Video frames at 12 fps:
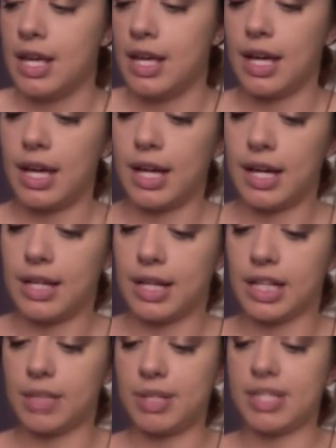And
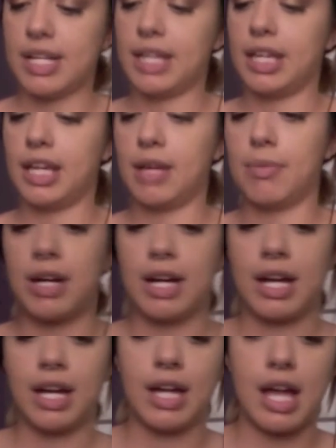I'm going to be taking
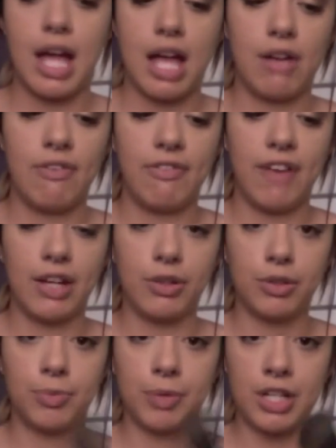my e.l.f.
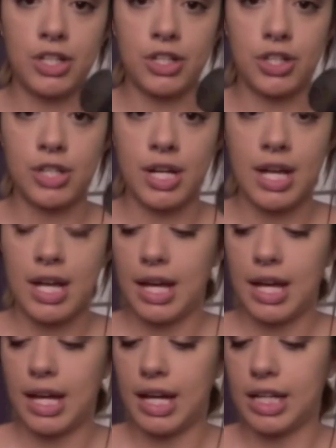angled brush,
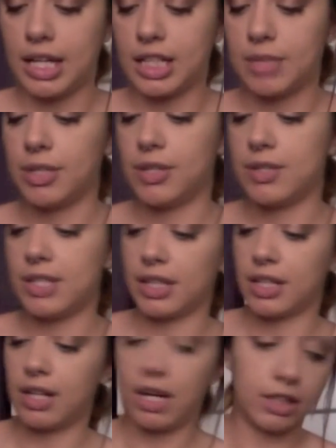and I'm going to be using the
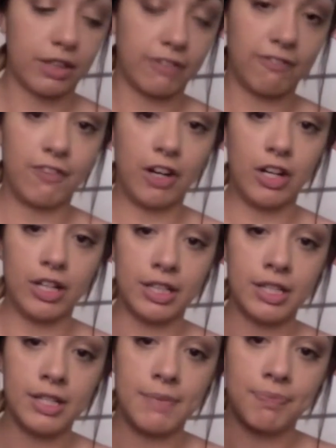color Faun.